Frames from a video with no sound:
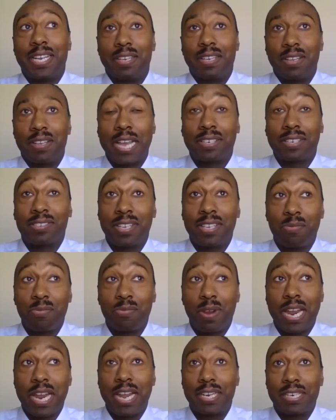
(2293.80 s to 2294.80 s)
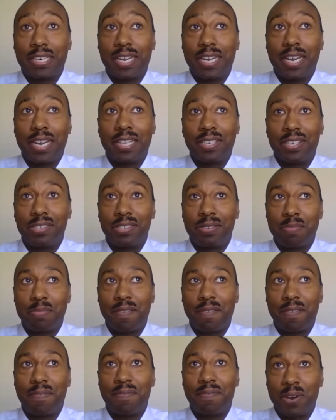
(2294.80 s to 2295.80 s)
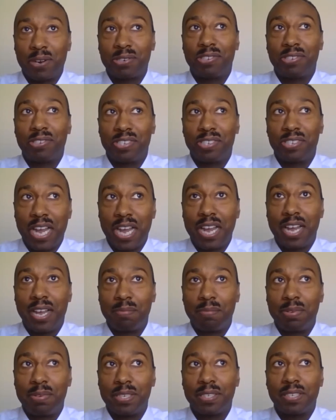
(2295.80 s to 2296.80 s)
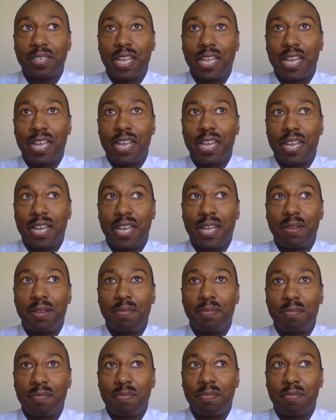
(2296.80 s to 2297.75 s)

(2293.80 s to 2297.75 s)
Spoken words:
Actually, right out of college, my first job, uh,